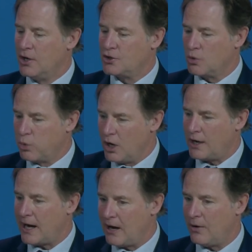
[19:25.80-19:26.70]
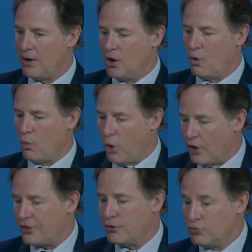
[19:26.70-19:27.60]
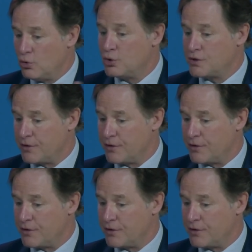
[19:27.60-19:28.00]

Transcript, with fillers: to work out what the rules of